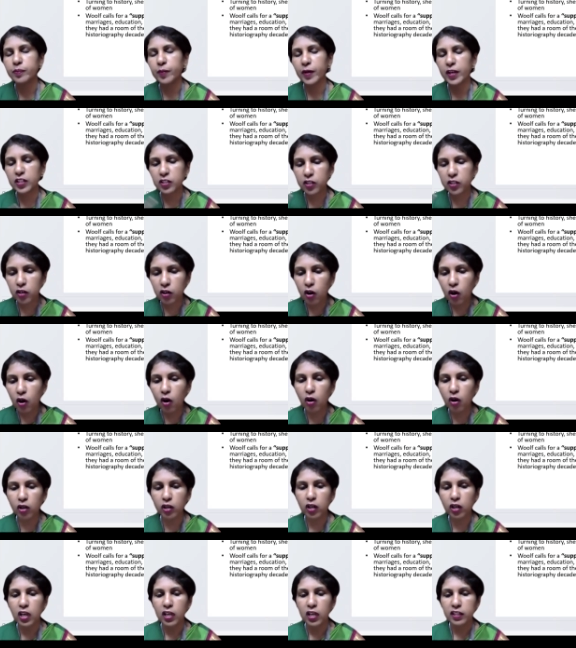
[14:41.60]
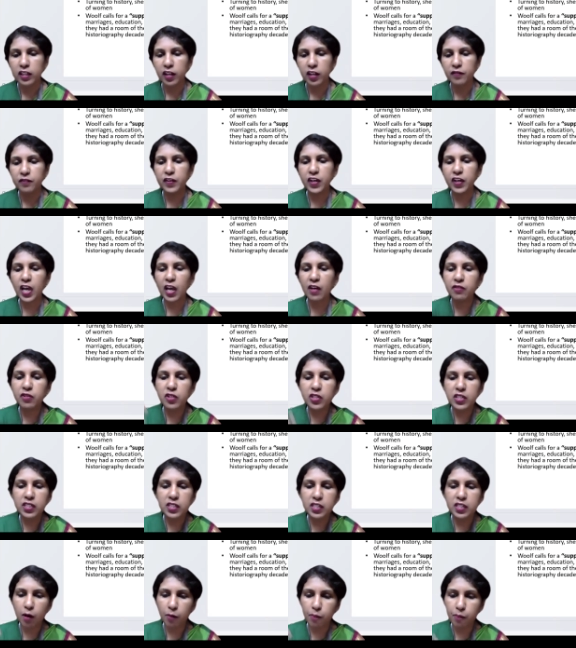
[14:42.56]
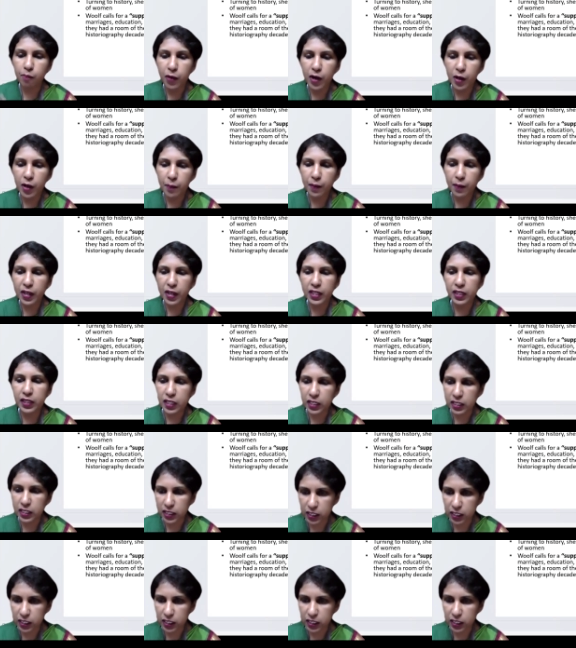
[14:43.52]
makes a call that we have to supplement